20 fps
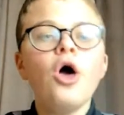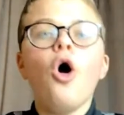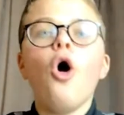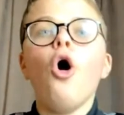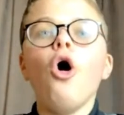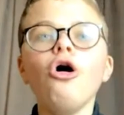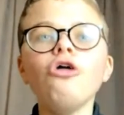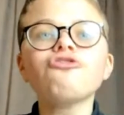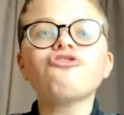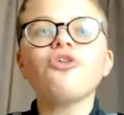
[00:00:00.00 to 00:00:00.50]

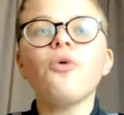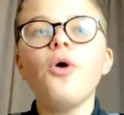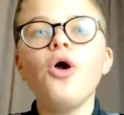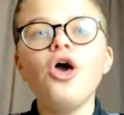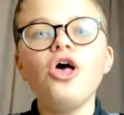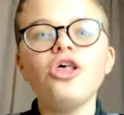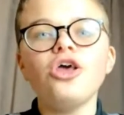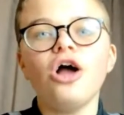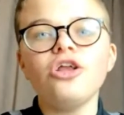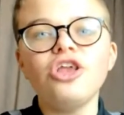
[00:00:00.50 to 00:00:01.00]
Also,
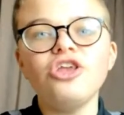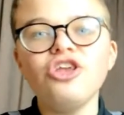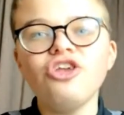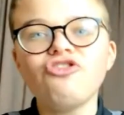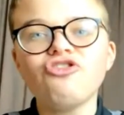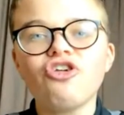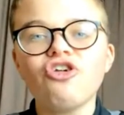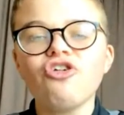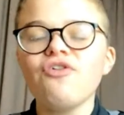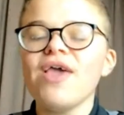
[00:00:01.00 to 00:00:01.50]
early on in
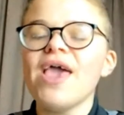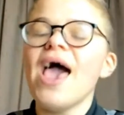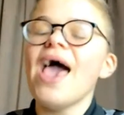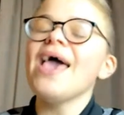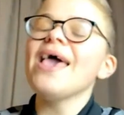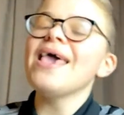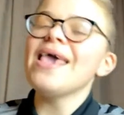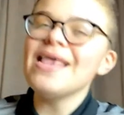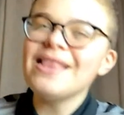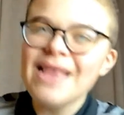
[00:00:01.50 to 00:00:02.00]
his career,
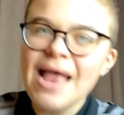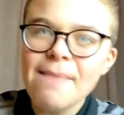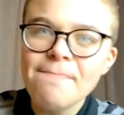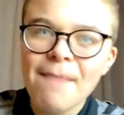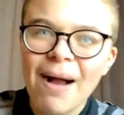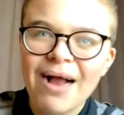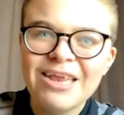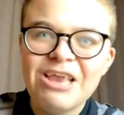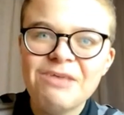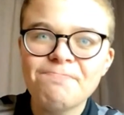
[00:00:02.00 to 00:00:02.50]
he did
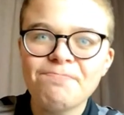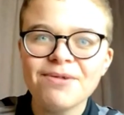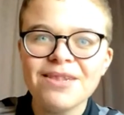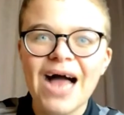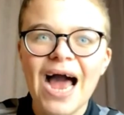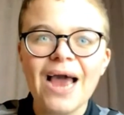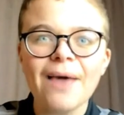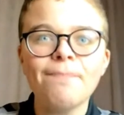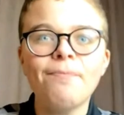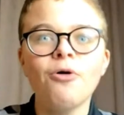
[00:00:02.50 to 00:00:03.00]
manage
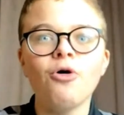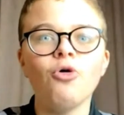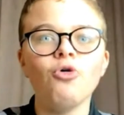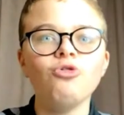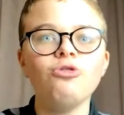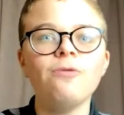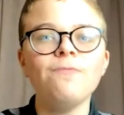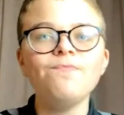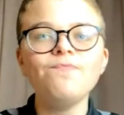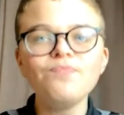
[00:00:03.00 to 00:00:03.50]

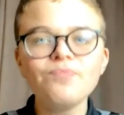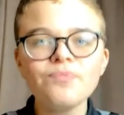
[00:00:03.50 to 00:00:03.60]
Blackpool,